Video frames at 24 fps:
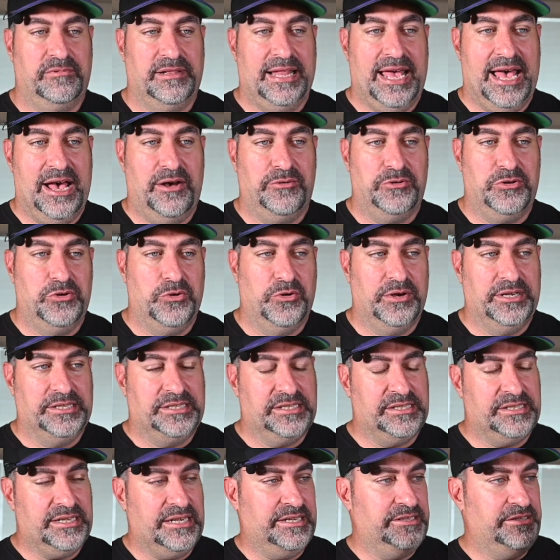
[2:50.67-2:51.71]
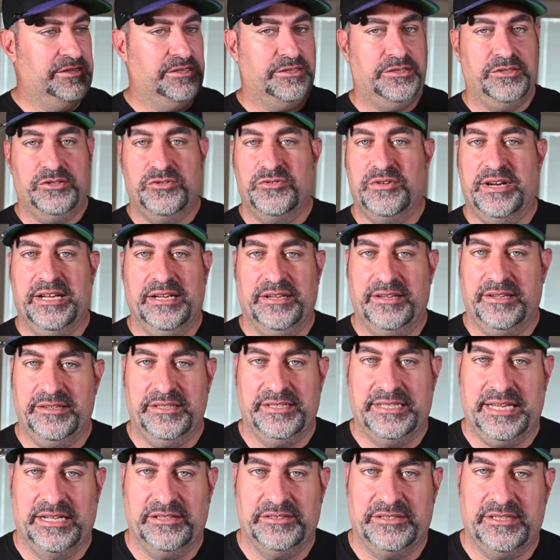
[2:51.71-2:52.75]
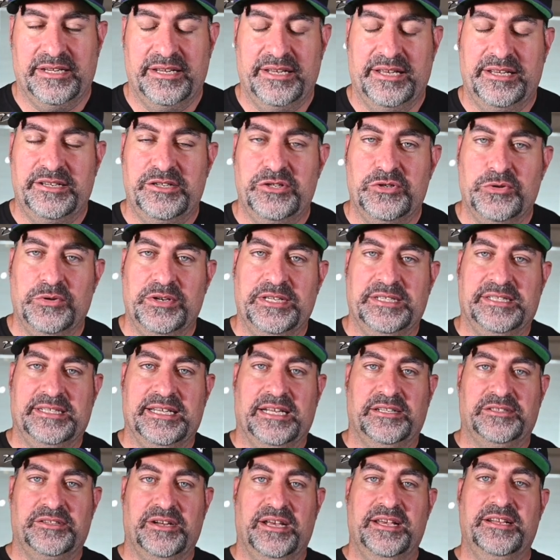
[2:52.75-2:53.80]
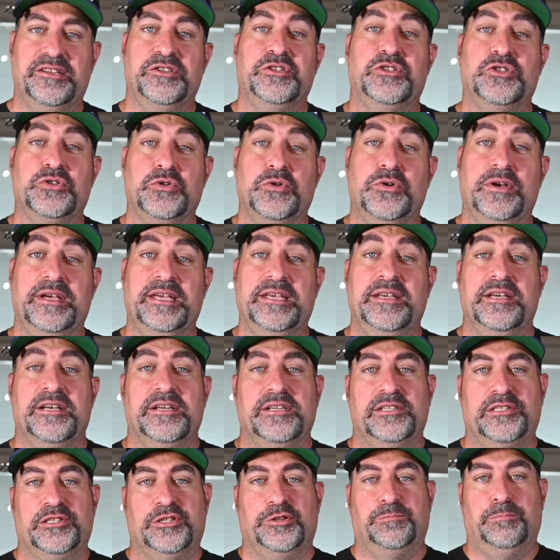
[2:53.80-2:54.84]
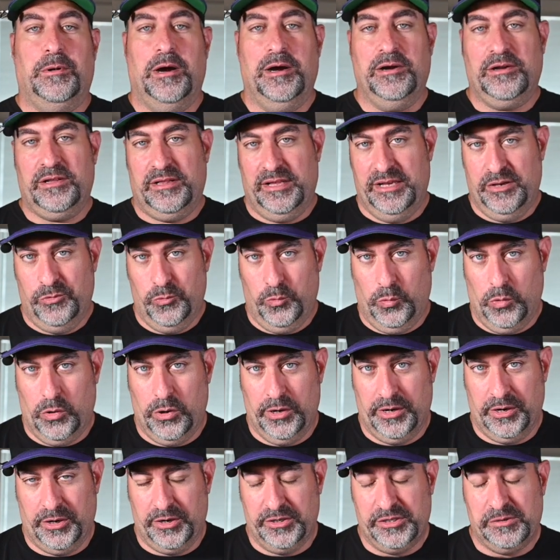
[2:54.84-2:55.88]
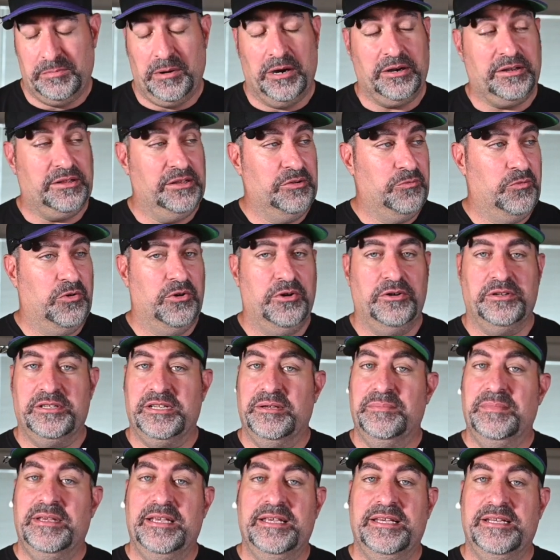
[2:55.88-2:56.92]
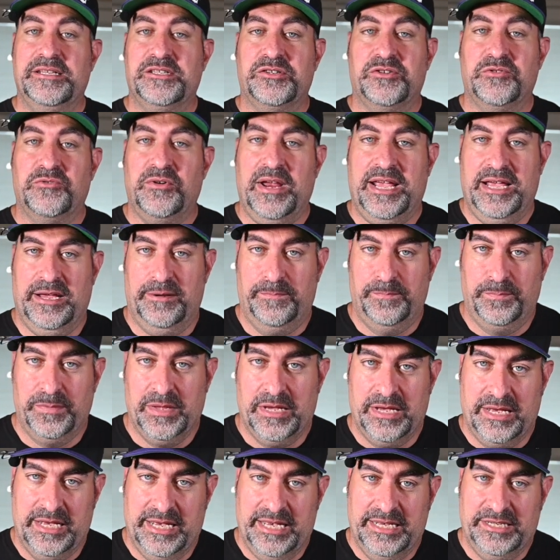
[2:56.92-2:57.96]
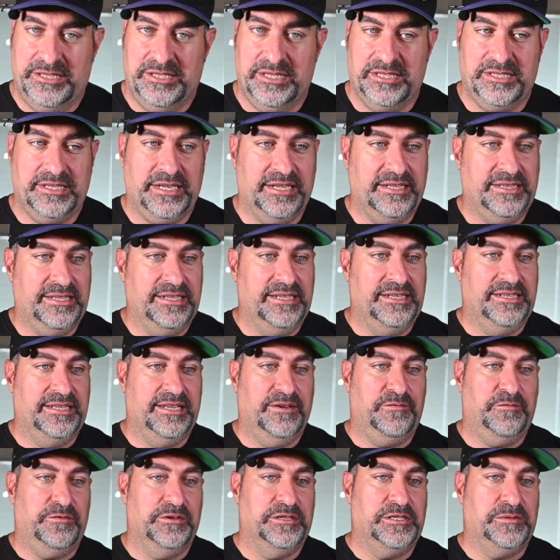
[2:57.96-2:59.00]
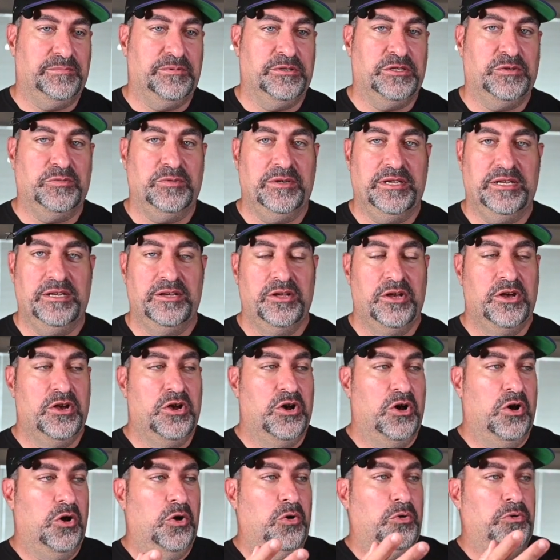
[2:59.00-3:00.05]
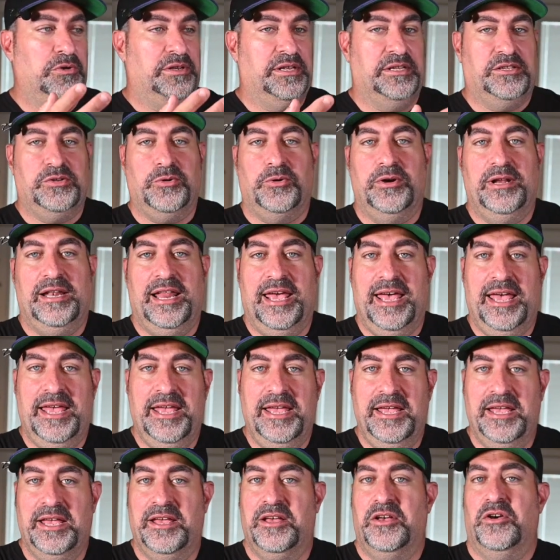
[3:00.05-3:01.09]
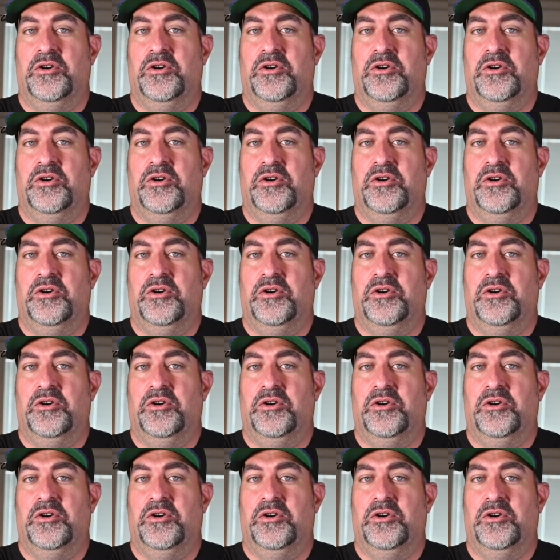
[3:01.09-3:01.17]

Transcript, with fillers: loud noises. I just drink seltzer. I enjoy seltzer. I enjoy sparkling water. Sparkling water to me is great. It's just like the difference between eau de toilette